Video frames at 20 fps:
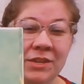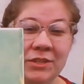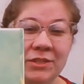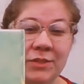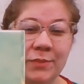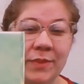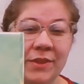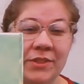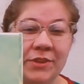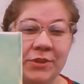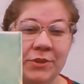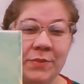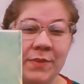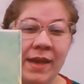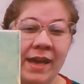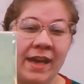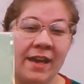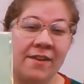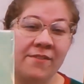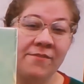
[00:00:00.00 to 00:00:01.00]
So whether you
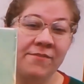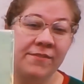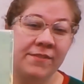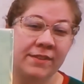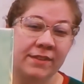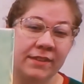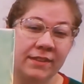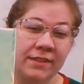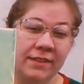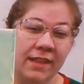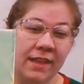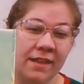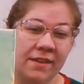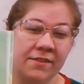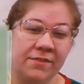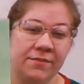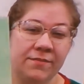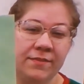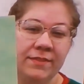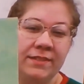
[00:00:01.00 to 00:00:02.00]
have
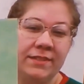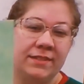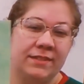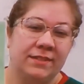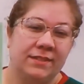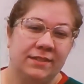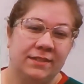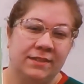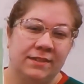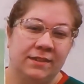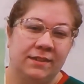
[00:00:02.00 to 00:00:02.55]
gloves